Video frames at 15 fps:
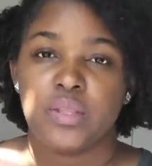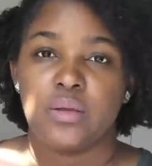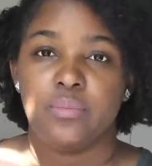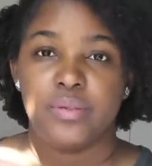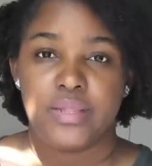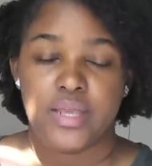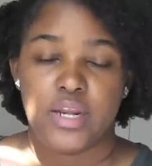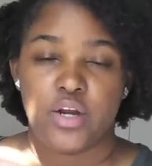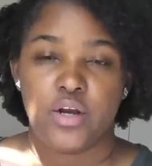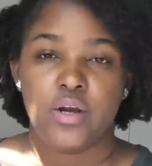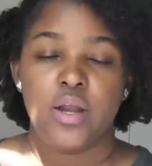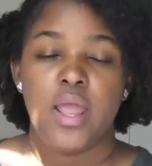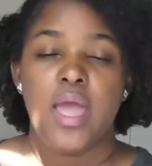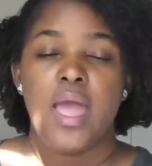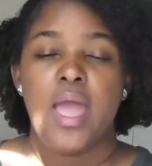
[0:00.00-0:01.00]

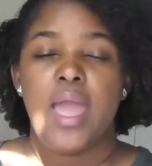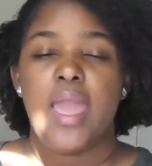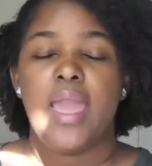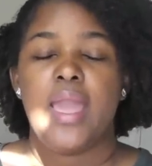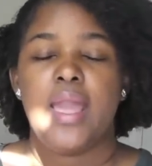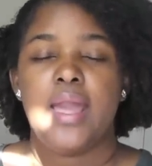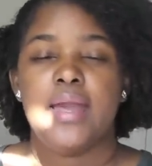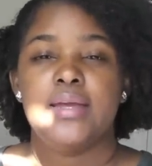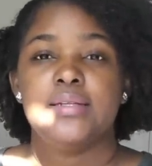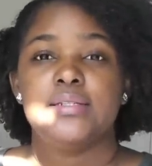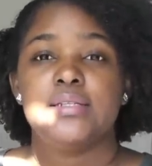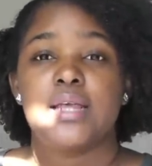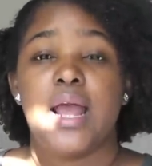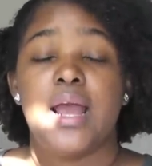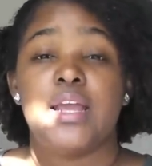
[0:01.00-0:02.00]
planner.
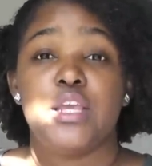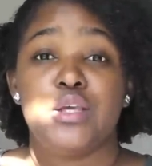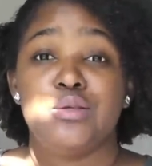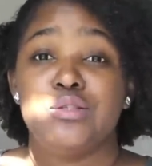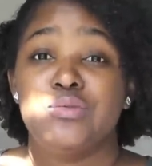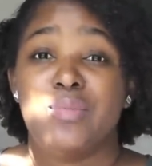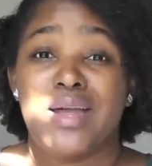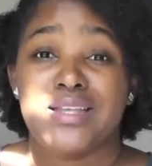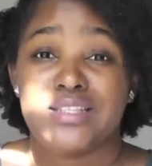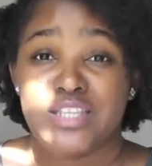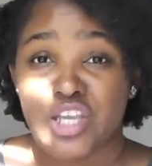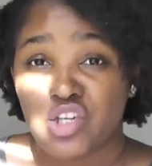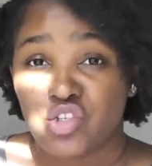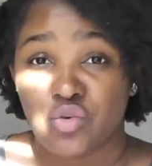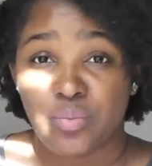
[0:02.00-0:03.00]
And I use my
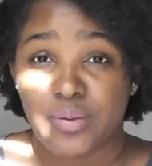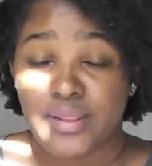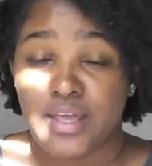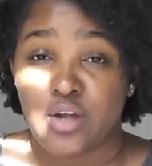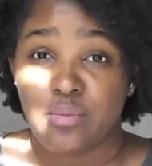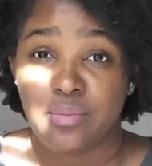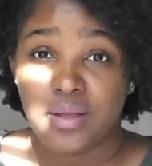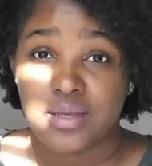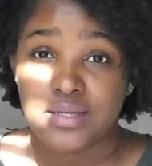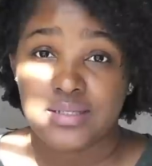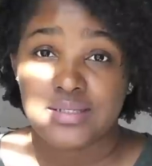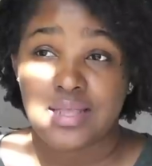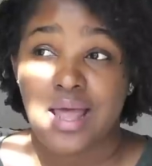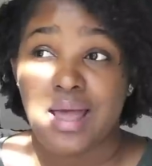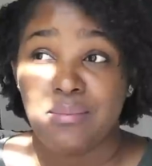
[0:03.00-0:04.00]
teacher planner
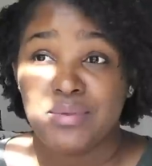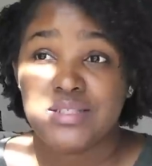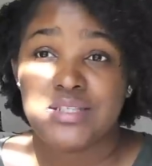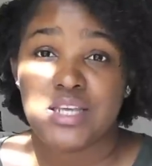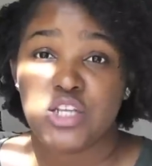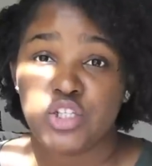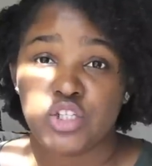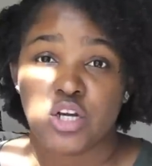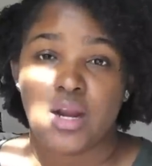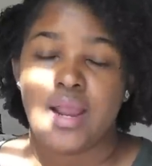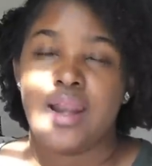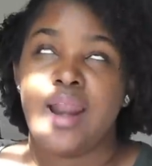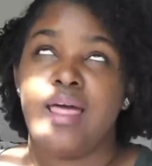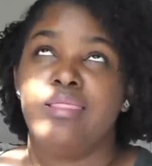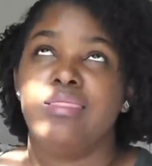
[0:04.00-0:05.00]
because I'm a teacher
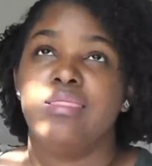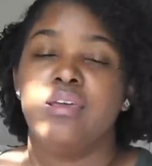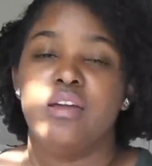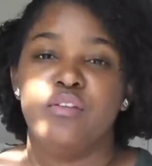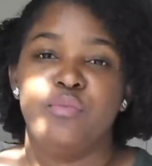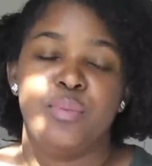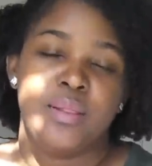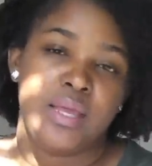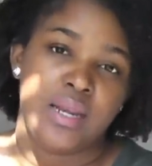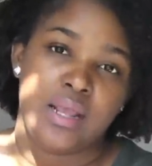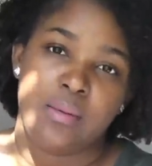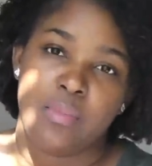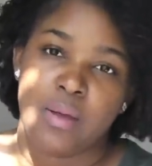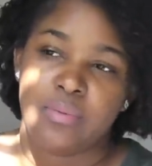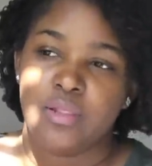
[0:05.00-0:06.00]
and I love planning
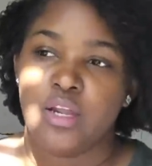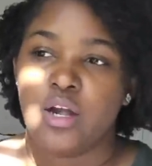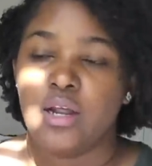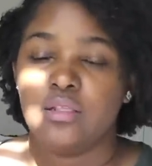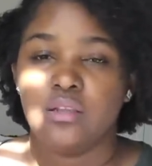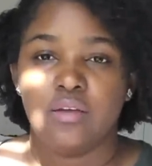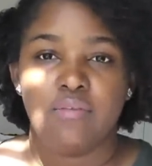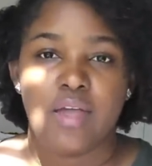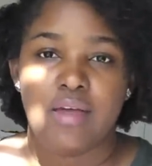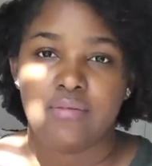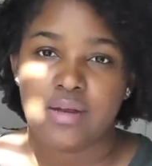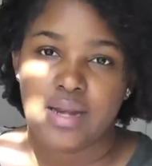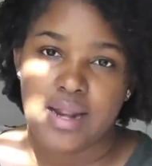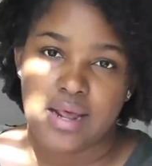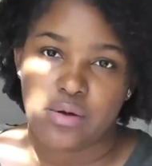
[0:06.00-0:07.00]
in my planner. I love having
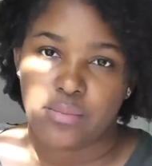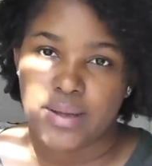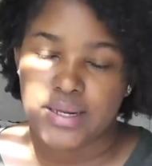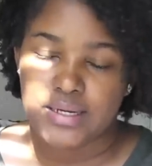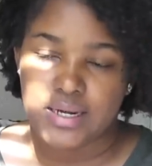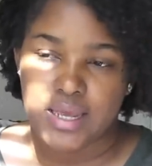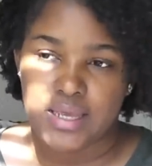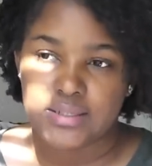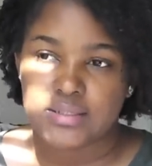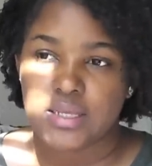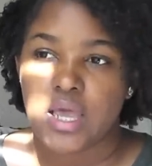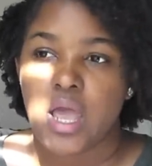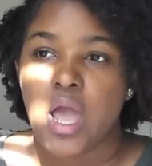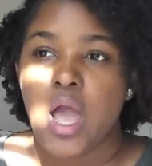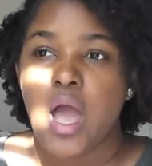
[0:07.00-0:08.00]
it out on my desk.
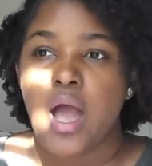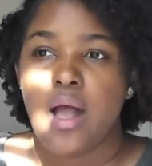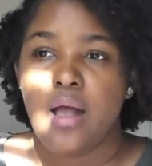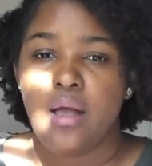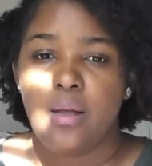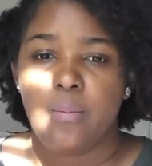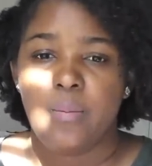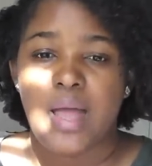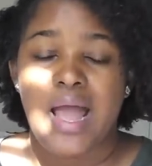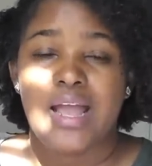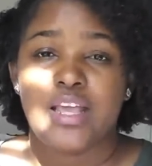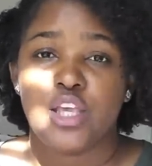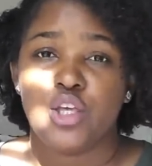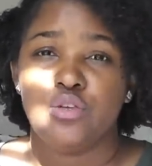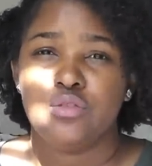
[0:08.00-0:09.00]
Um,
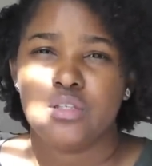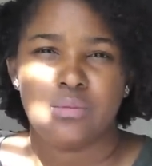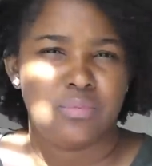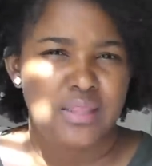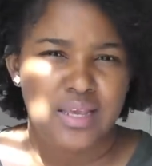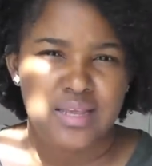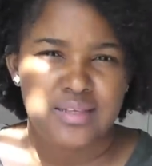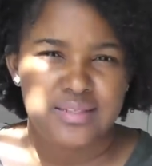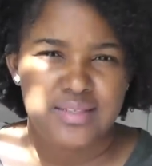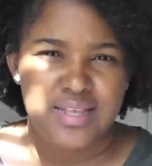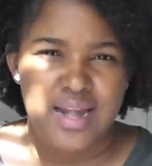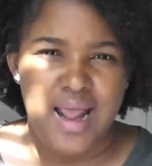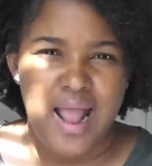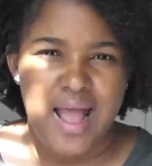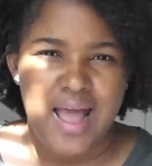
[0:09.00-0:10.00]
I use some things
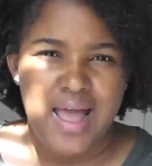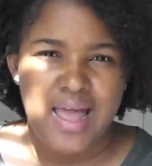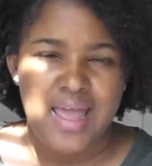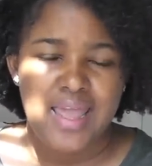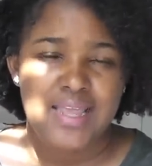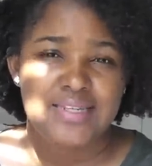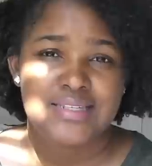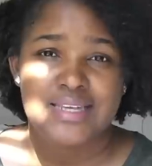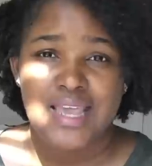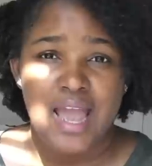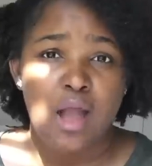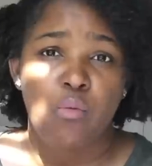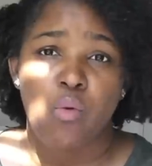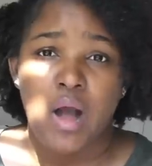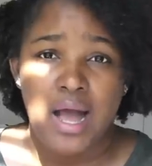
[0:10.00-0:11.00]
that I
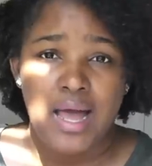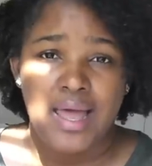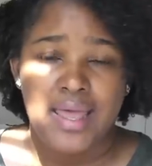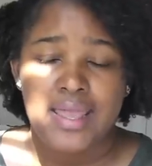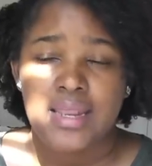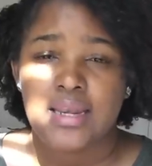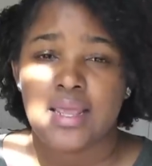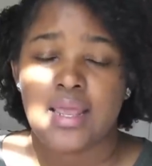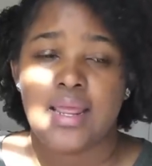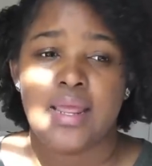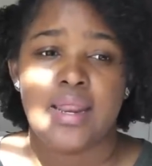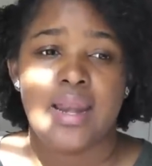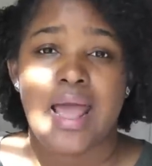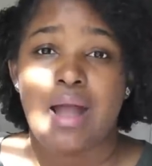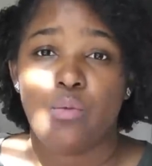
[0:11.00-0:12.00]
DIY'd
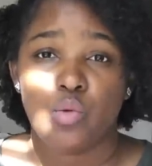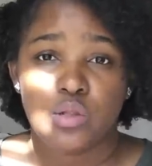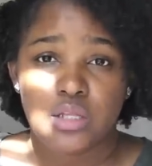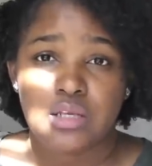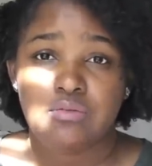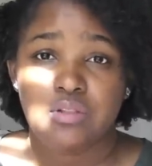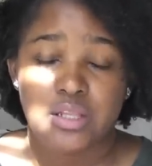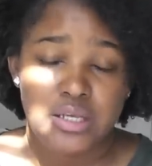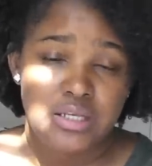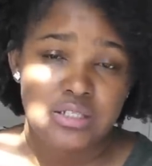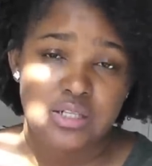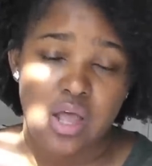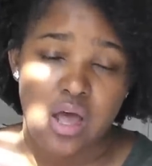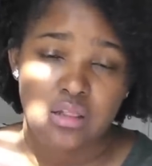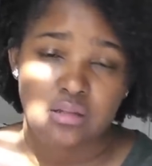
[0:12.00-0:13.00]
and I will leave links
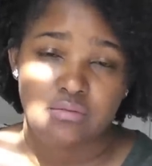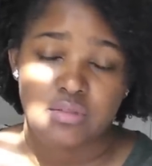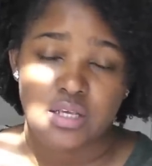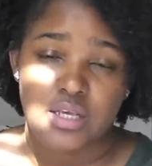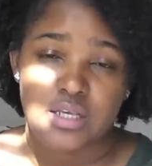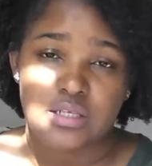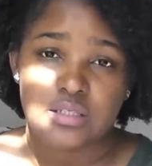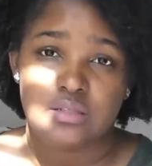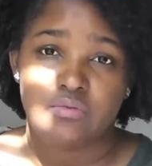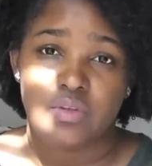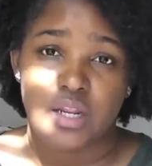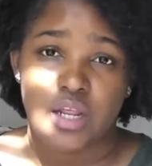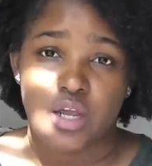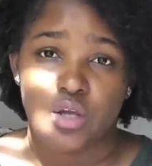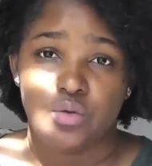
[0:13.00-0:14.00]
to all of these
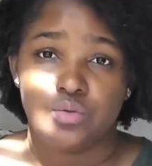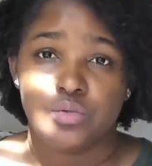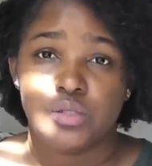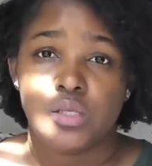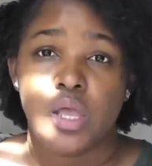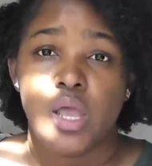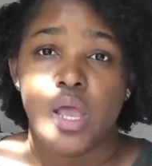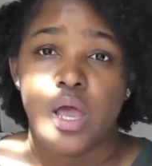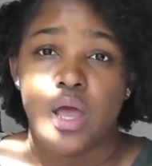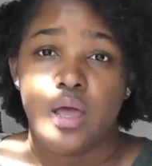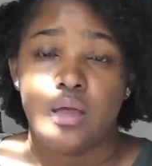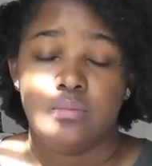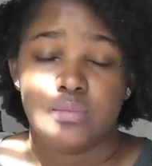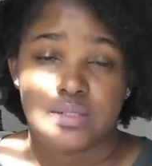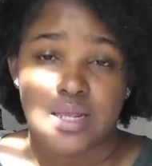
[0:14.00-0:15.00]
videos
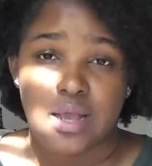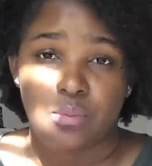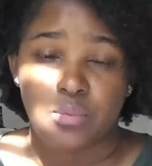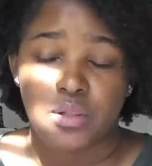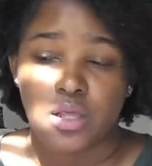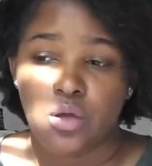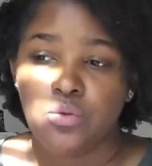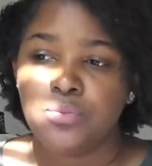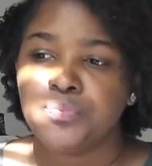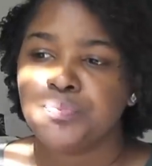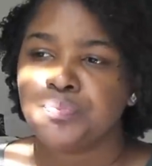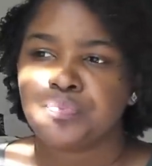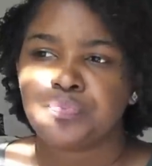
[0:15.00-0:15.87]
um, down below.